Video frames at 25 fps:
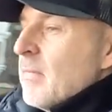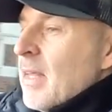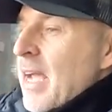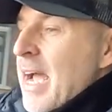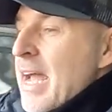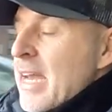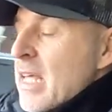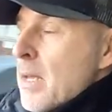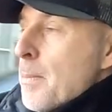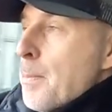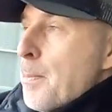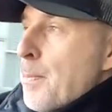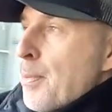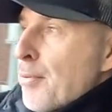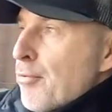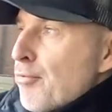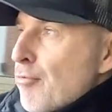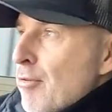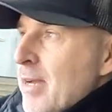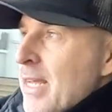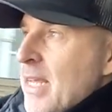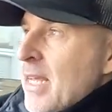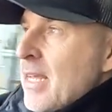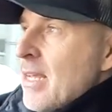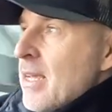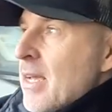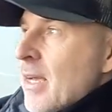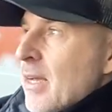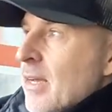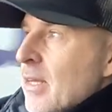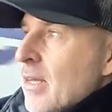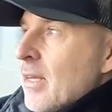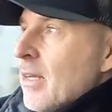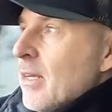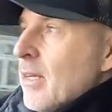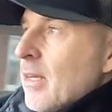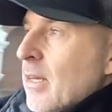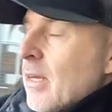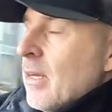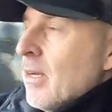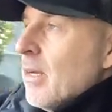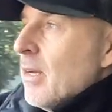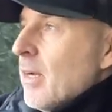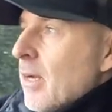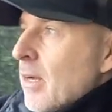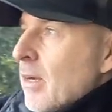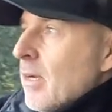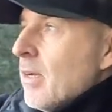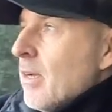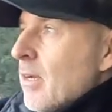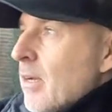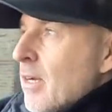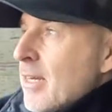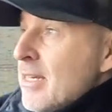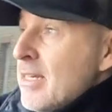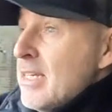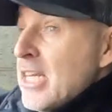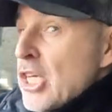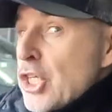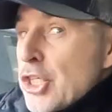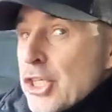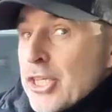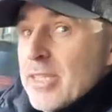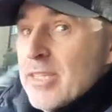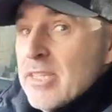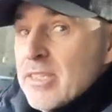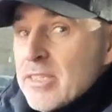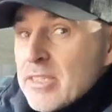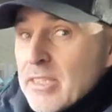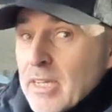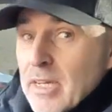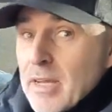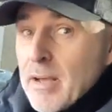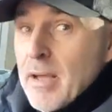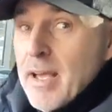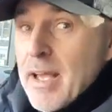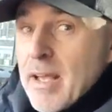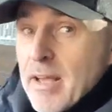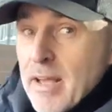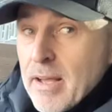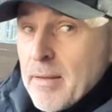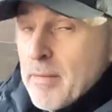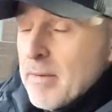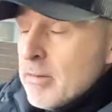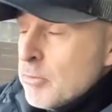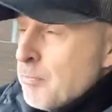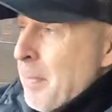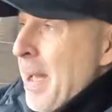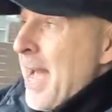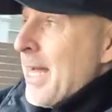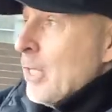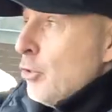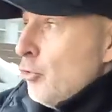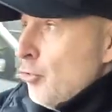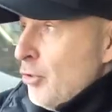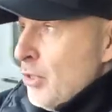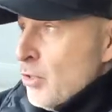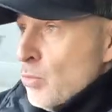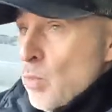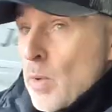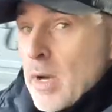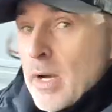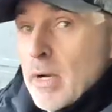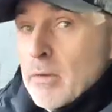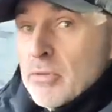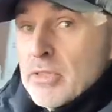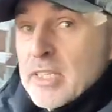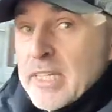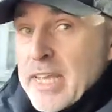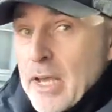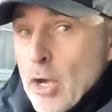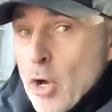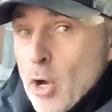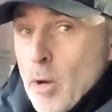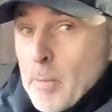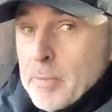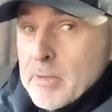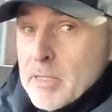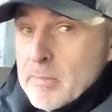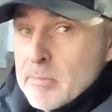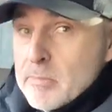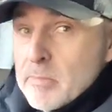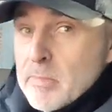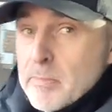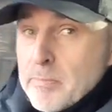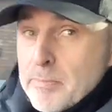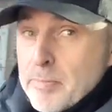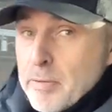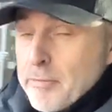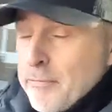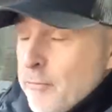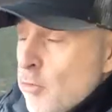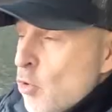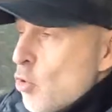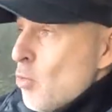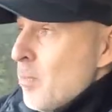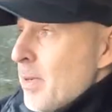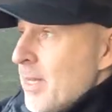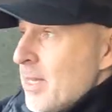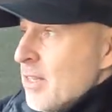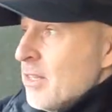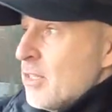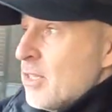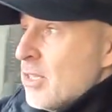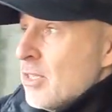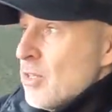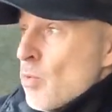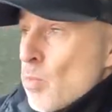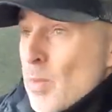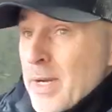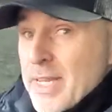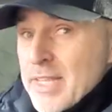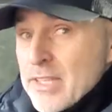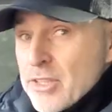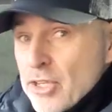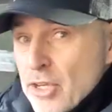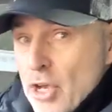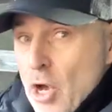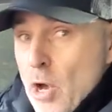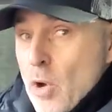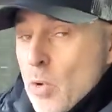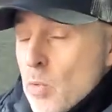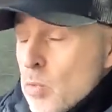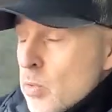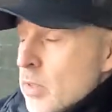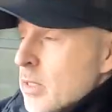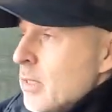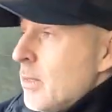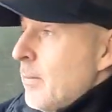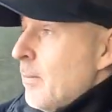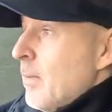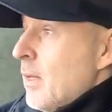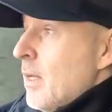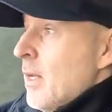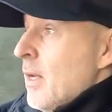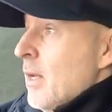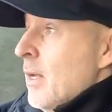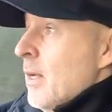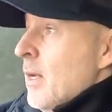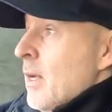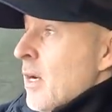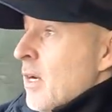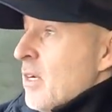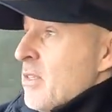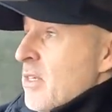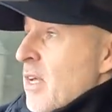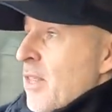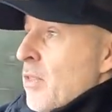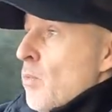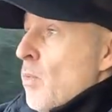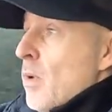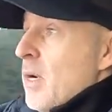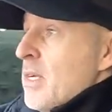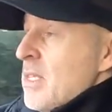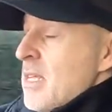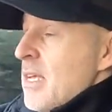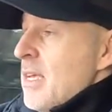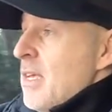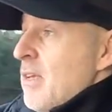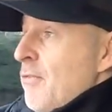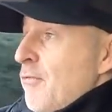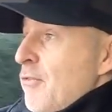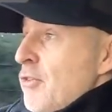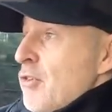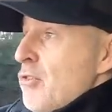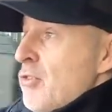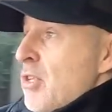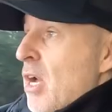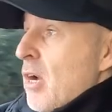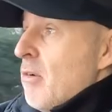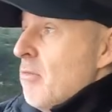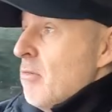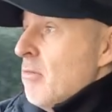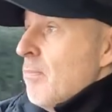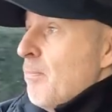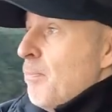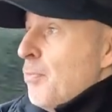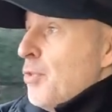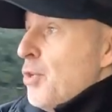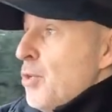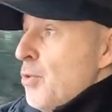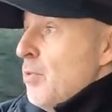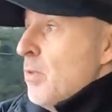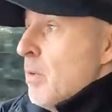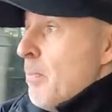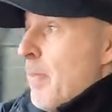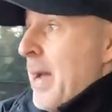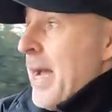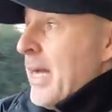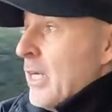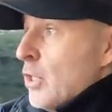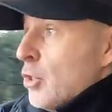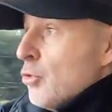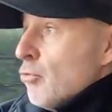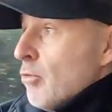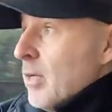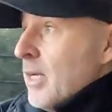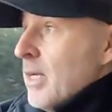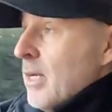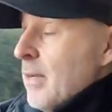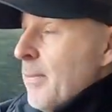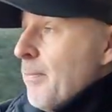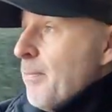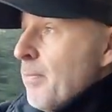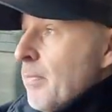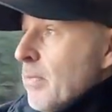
and it pre-conditions the battery as well to get optimum performance when it's cold. Because otherwise, if you don't do the battery